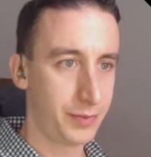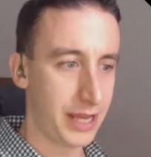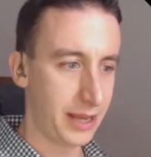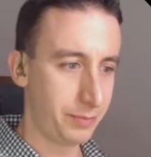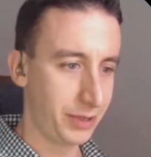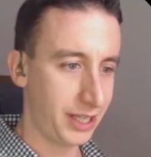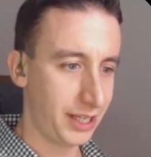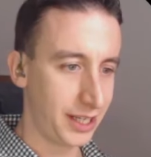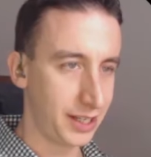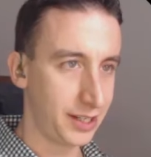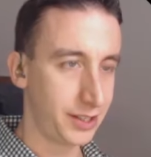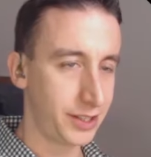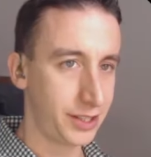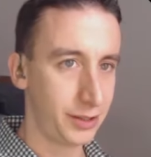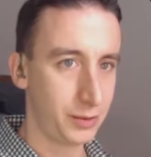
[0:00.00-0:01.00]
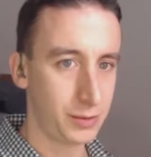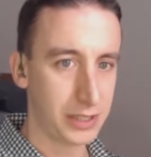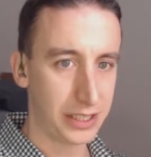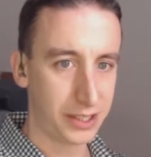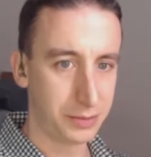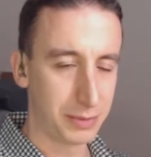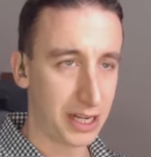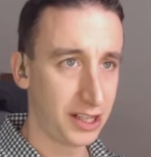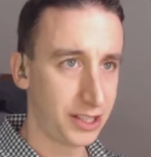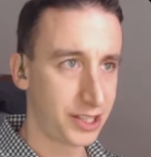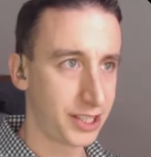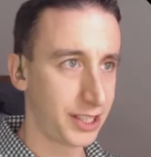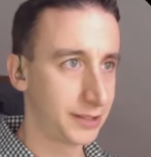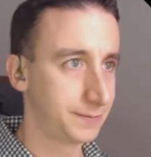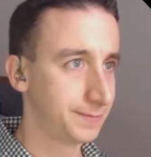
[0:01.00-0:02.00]
yeah, be getting to uh,
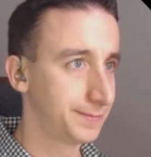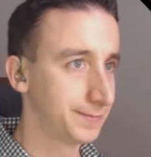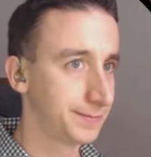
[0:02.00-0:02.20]
demolishing.